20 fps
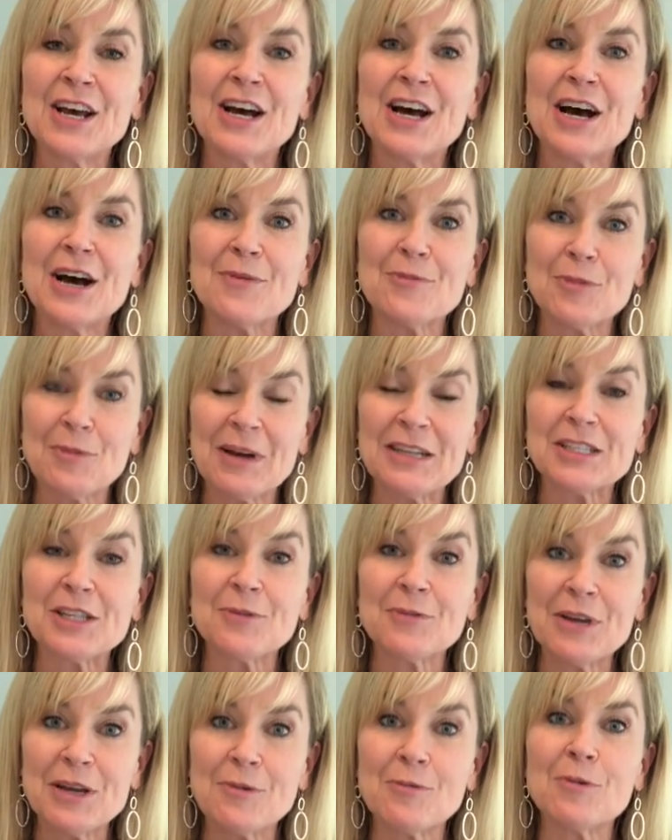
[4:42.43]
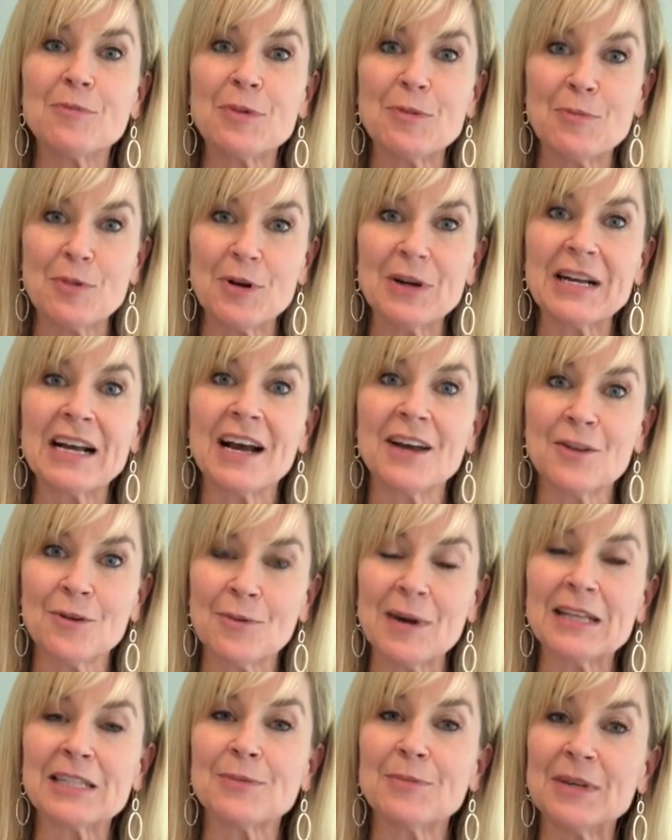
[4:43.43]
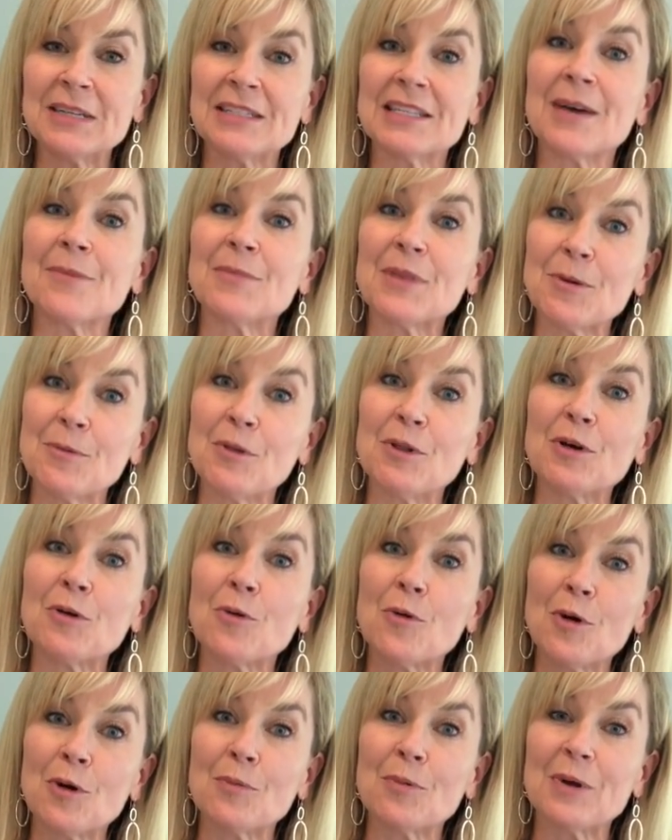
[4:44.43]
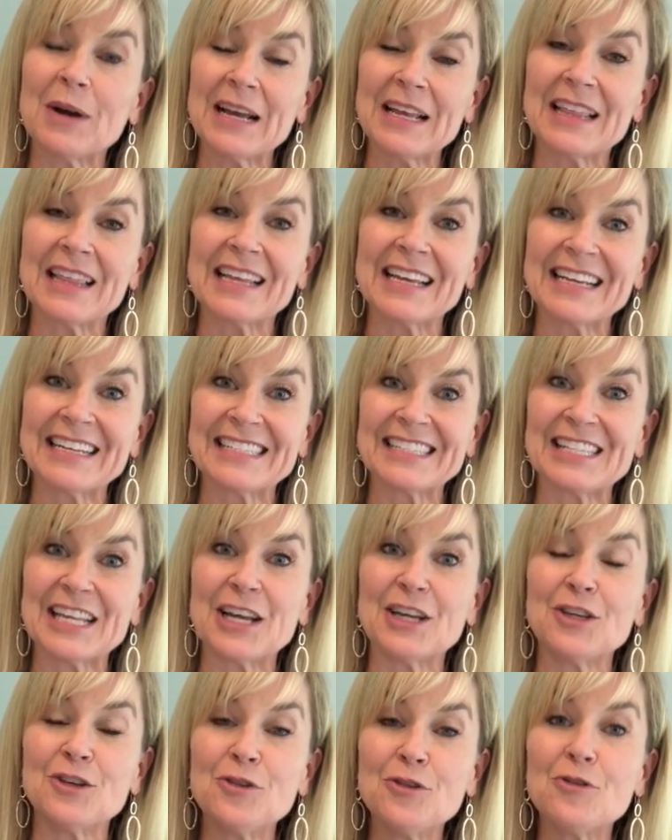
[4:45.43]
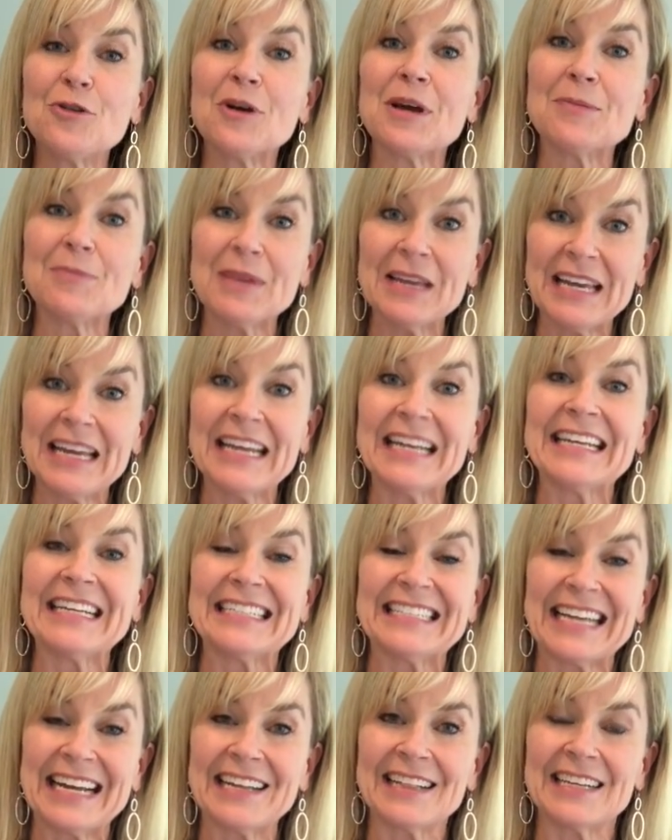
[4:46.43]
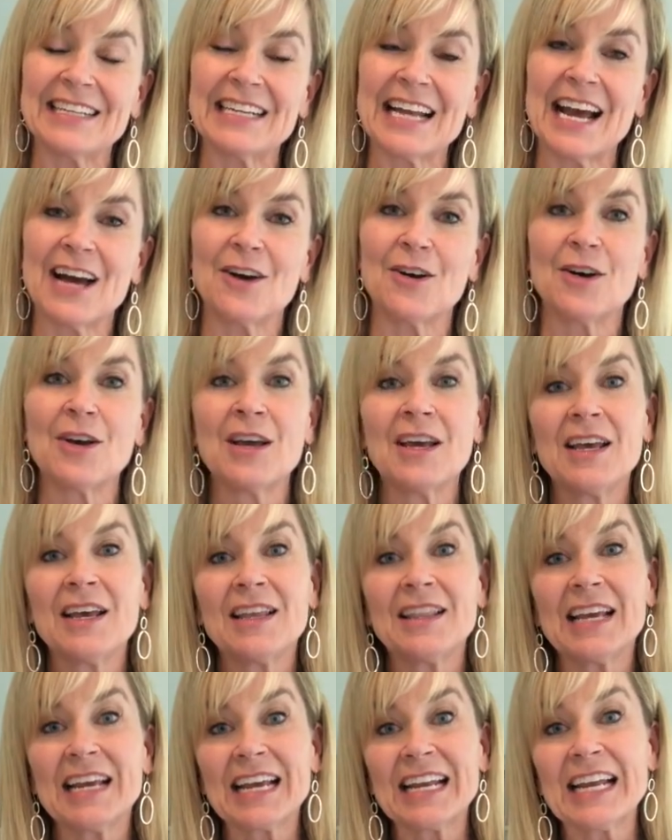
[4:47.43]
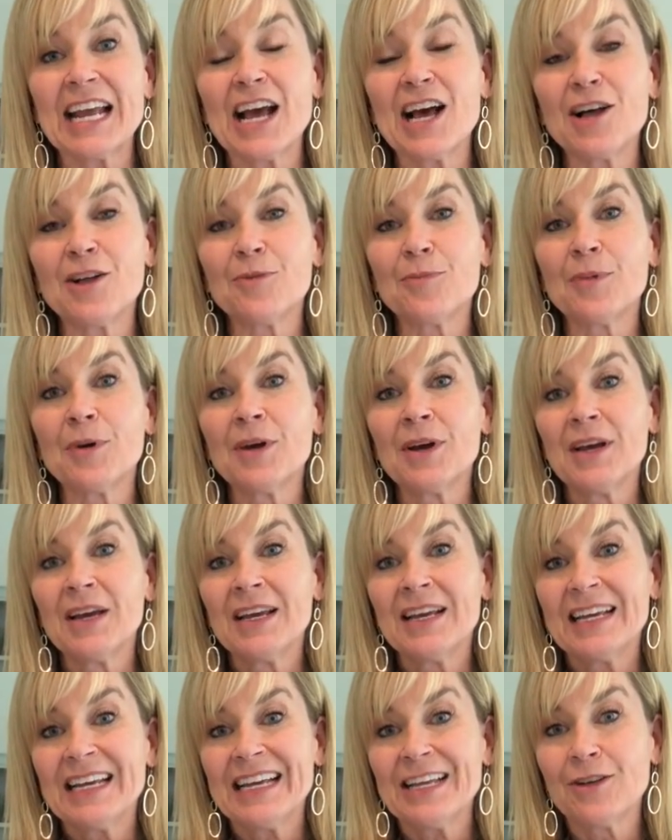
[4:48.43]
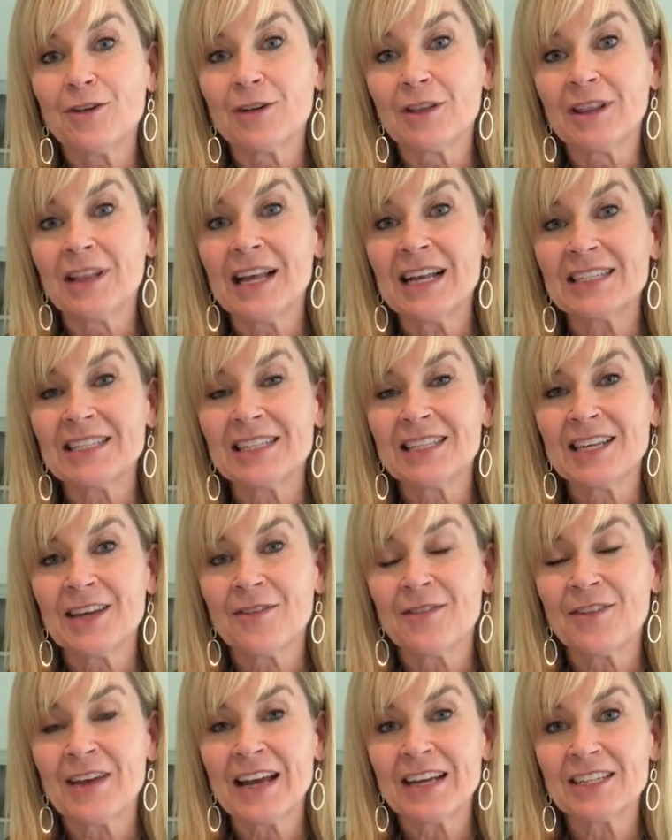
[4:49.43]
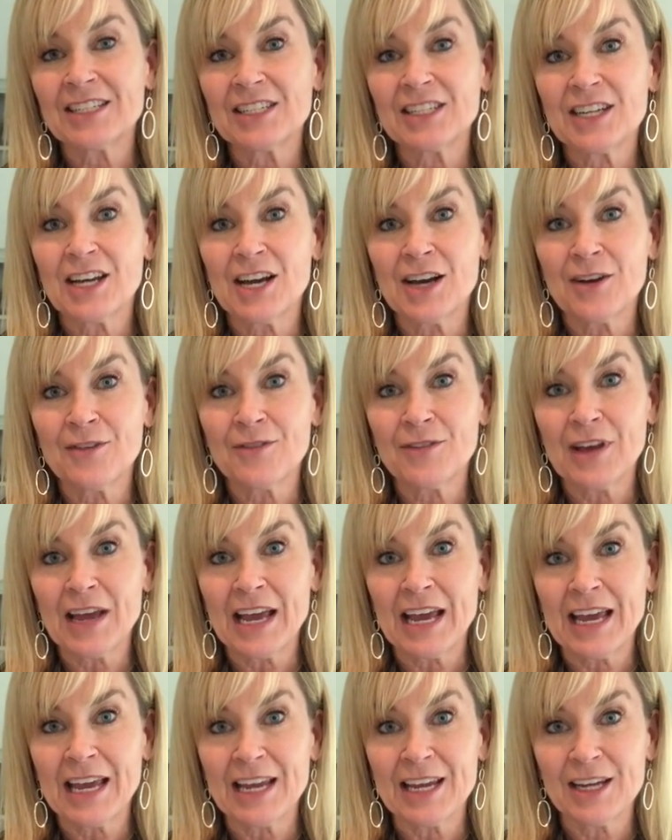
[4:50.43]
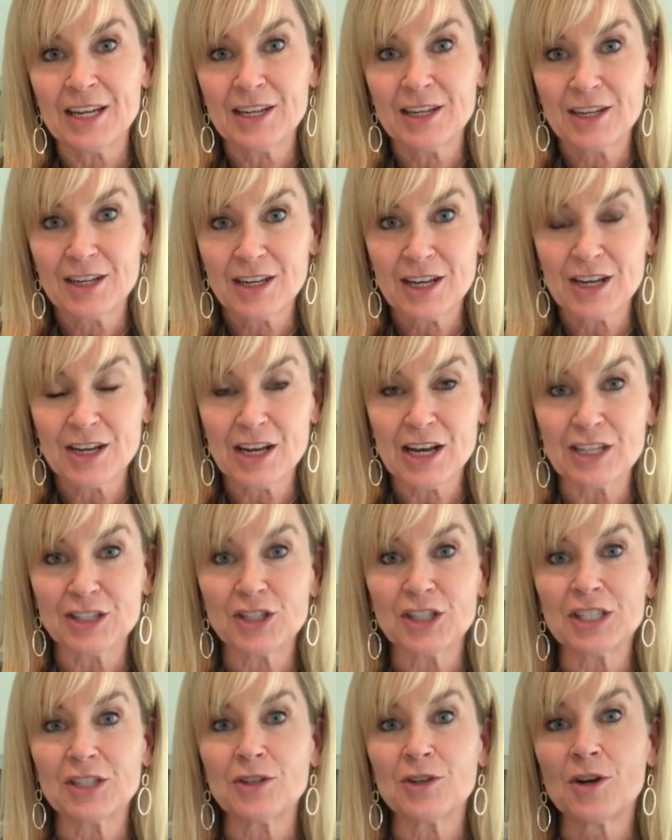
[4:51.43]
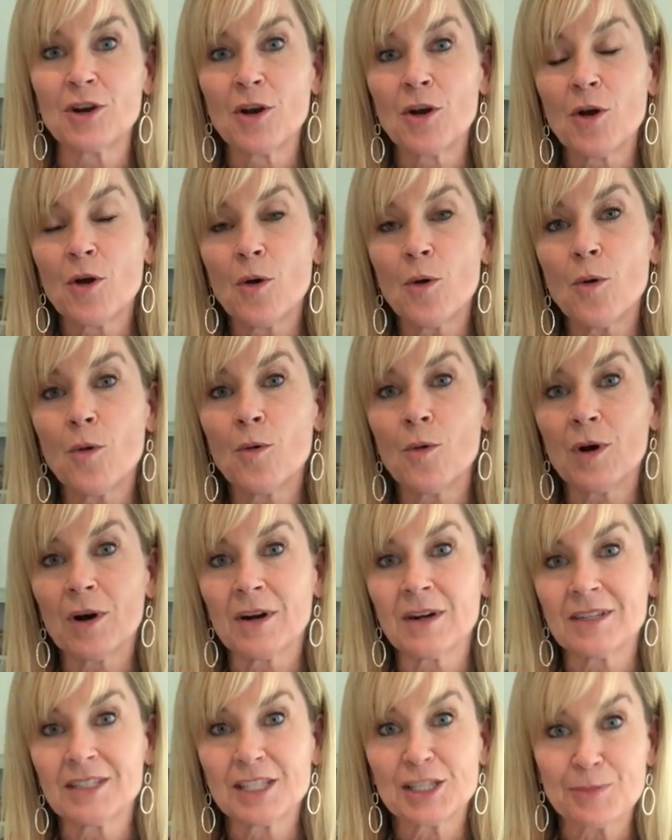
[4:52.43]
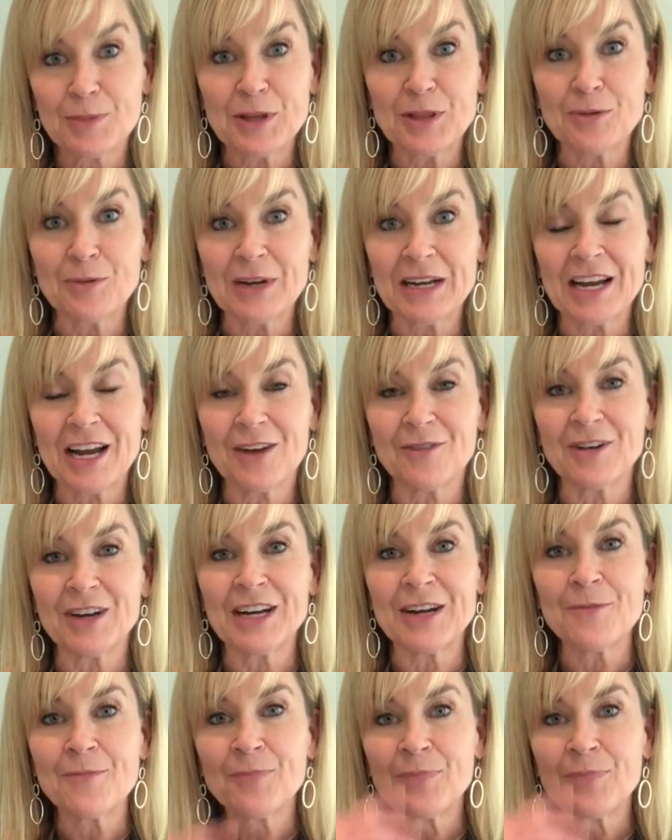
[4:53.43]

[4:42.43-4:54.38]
The rest of the week, we'll be putting other recipes up that will incorporate things that you can be eating daily now that can help either lessen the effect of a concussion or speed the recovery.